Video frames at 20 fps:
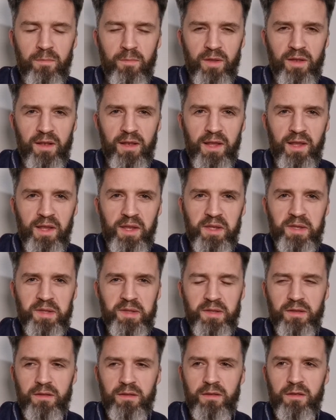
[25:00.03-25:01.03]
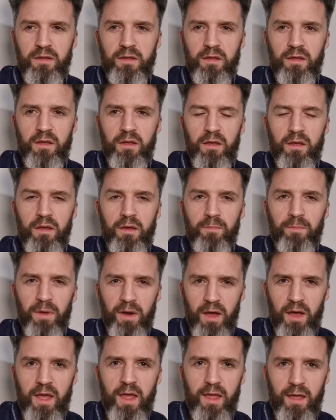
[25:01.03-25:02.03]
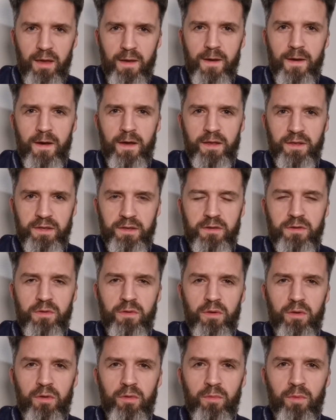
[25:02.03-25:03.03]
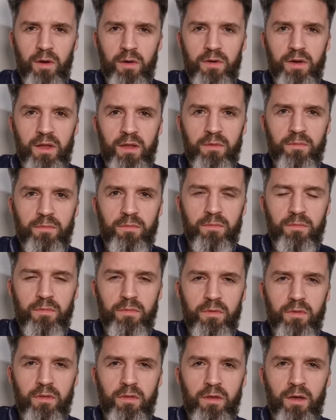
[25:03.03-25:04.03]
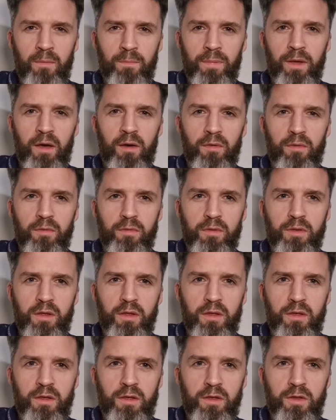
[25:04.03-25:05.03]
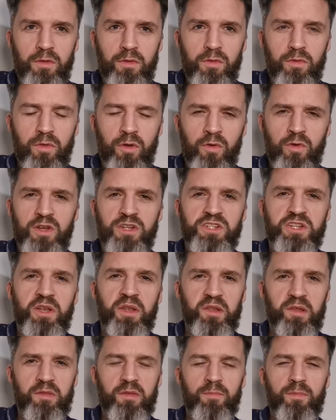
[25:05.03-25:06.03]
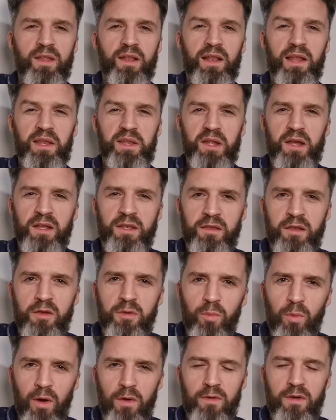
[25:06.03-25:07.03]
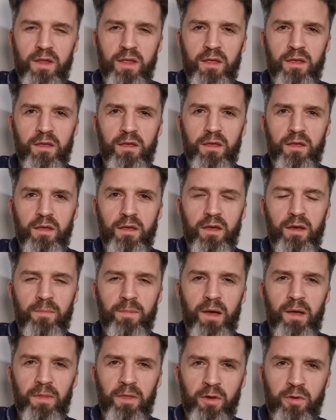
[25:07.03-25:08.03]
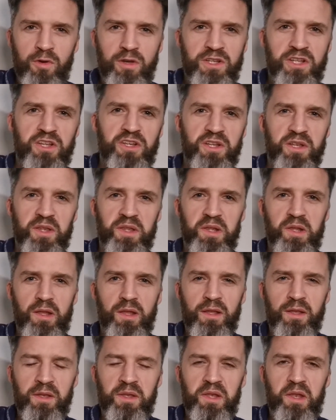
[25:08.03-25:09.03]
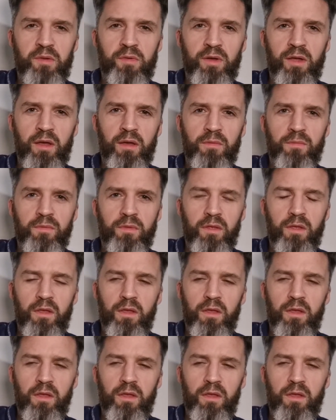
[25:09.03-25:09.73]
the Middle East, but I do worry about the Christians of the Middle East. I do worry about the Christians in Syria